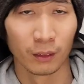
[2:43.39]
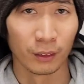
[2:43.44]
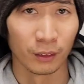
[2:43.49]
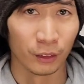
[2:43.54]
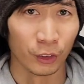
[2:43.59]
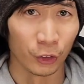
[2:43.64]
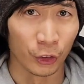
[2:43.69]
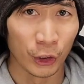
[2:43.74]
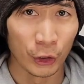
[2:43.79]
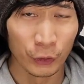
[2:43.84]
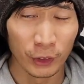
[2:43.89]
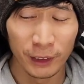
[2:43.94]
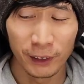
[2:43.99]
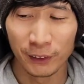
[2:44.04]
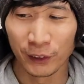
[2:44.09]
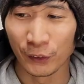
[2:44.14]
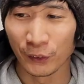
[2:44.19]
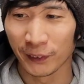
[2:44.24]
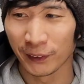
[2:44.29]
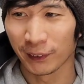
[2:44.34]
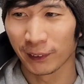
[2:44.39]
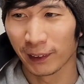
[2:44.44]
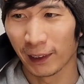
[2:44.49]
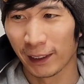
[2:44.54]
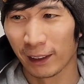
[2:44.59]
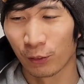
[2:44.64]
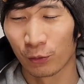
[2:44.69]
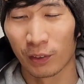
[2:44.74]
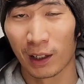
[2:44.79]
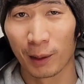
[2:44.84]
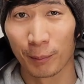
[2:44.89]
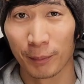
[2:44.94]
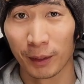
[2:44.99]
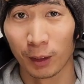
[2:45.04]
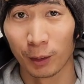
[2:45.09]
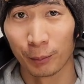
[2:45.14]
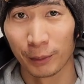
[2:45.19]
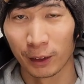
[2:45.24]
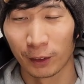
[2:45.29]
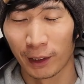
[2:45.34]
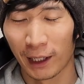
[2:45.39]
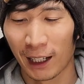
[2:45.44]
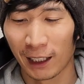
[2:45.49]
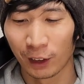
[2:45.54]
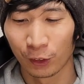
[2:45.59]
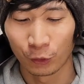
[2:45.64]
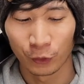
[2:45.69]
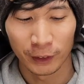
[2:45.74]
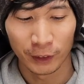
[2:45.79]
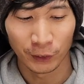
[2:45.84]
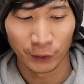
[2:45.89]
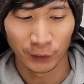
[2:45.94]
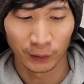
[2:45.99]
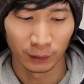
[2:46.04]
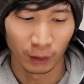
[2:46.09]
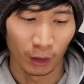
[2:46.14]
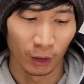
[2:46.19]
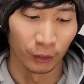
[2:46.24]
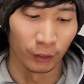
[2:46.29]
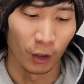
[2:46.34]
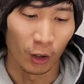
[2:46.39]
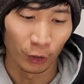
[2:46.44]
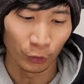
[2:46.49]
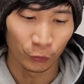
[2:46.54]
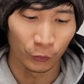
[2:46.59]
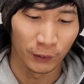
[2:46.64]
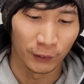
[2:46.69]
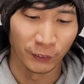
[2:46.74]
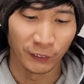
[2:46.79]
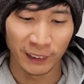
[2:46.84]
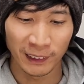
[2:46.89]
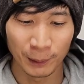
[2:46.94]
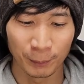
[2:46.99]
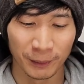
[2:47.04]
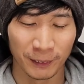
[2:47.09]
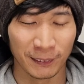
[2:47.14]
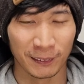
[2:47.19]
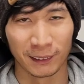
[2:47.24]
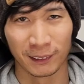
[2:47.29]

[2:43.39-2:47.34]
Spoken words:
The Acuity uses a 5mm Allen wrench on all three adjustments,